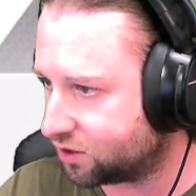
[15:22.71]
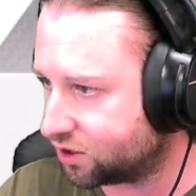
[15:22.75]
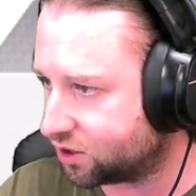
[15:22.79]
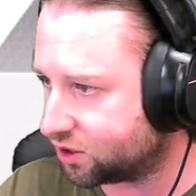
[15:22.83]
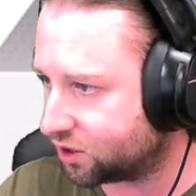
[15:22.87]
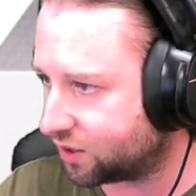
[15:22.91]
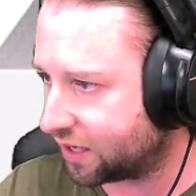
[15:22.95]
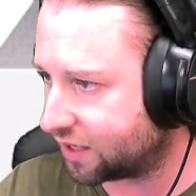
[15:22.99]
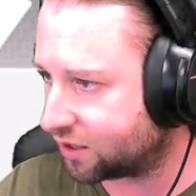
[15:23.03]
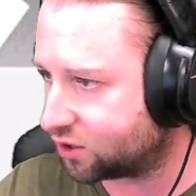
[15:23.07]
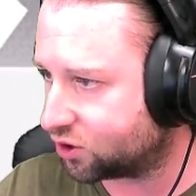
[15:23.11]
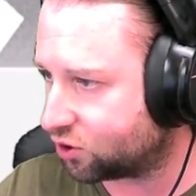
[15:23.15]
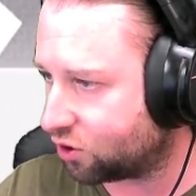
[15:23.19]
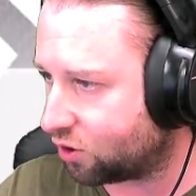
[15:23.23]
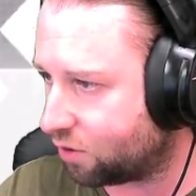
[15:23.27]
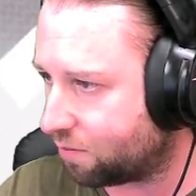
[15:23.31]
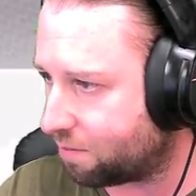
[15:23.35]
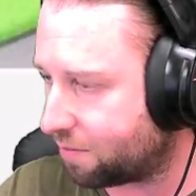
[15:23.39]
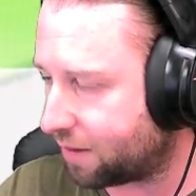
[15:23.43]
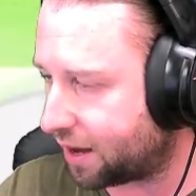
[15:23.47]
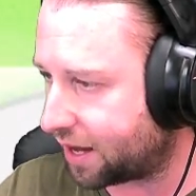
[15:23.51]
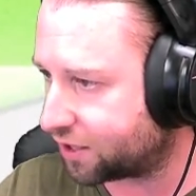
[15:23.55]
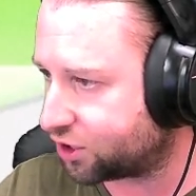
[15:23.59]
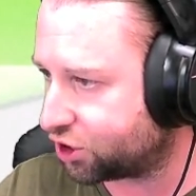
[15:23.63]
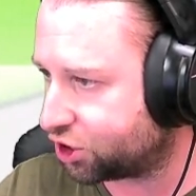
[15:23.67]
So that's all
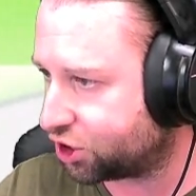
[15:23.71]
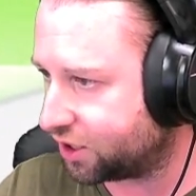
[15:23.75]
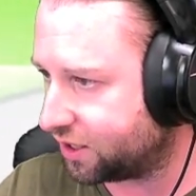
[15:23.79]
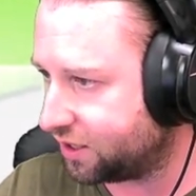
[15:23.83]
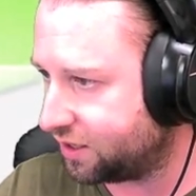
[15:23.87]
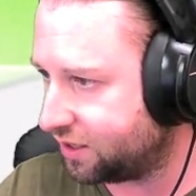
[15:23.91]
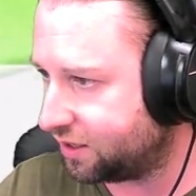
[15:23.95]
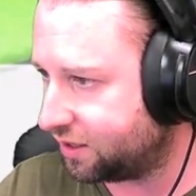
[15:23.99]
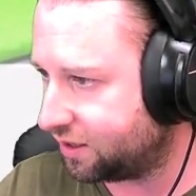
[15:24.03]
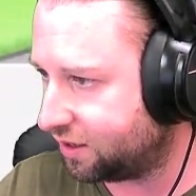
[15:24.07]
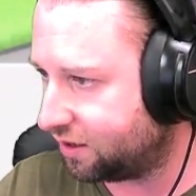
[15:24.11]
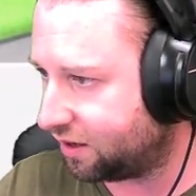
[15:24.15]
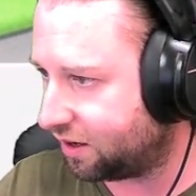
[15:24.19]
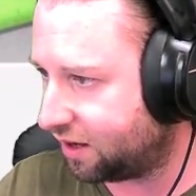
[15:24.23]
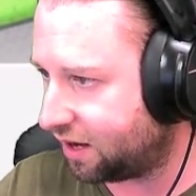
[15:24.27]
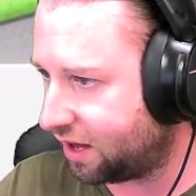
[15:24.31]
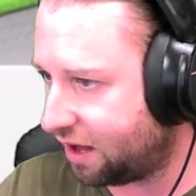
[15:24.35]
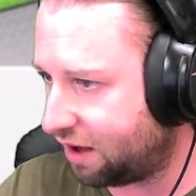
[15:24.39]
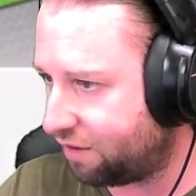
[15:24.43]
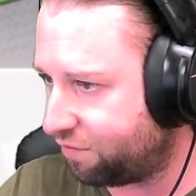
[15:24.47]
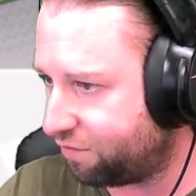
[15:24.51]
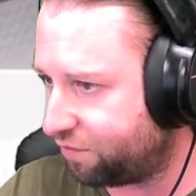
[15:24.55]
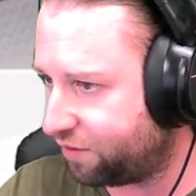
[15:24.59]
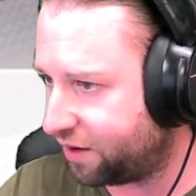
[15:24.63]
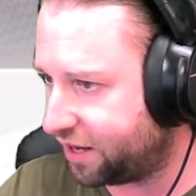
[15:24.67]
matching.
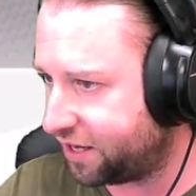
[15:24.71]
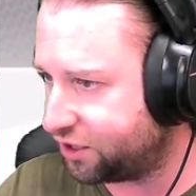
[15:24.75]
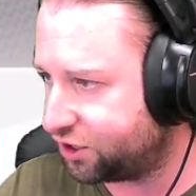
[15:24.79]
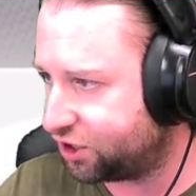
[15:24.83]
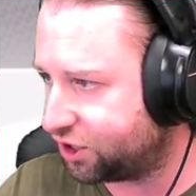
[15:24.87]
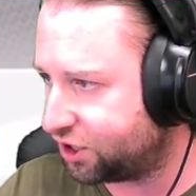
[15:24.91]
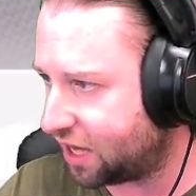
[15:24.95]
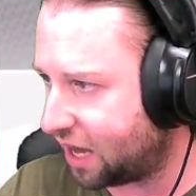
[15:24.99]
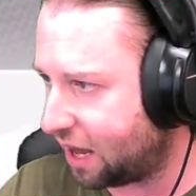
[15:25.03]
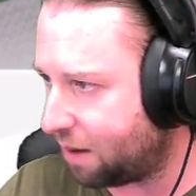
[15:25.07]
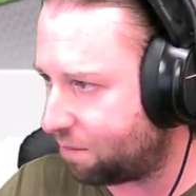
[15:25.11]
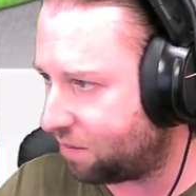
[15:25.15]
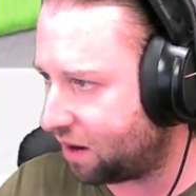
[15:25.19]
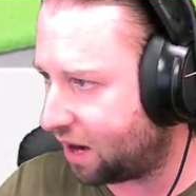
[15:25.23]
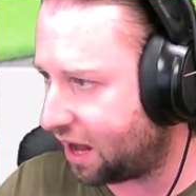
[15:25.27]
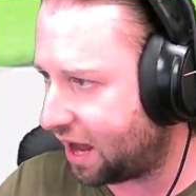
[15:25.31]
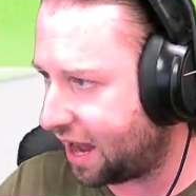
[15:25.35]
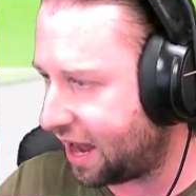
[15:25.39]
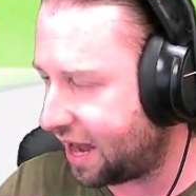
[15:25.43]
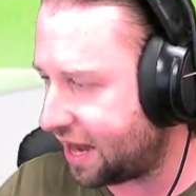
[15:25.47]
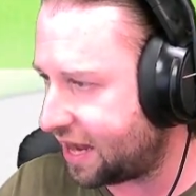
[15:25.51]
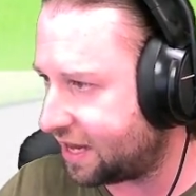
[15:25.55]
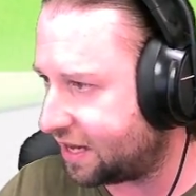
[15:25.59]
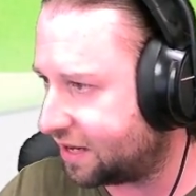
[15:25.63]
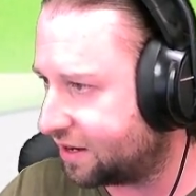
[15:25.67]
Lovely
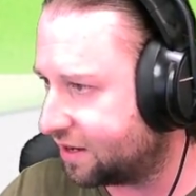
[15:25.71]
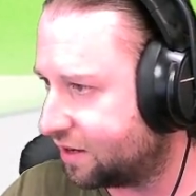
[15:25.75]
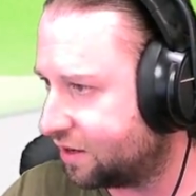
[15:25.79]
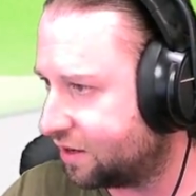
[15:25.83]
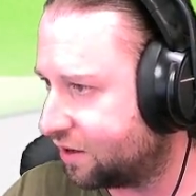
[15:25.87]
jubbly.